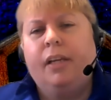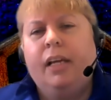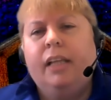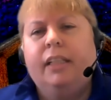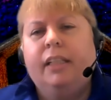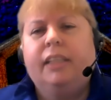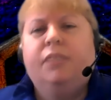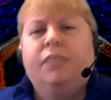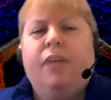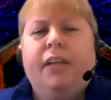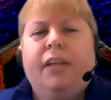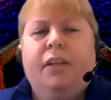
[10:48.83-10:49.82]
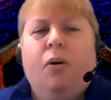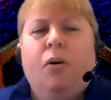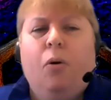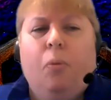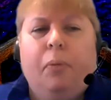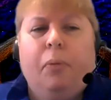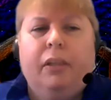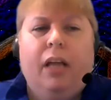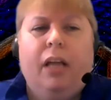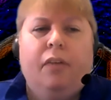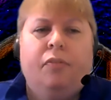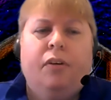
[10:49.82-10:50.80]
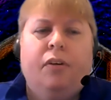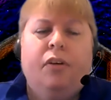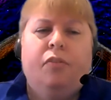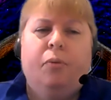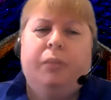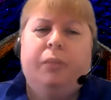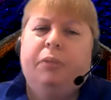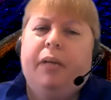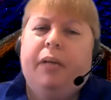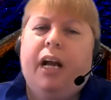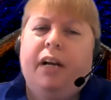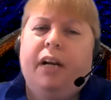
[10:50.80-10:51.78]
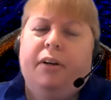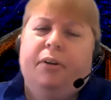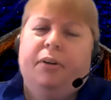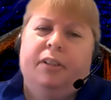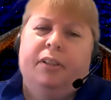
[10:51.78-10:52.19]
Let's find the hope and love for which we hunger.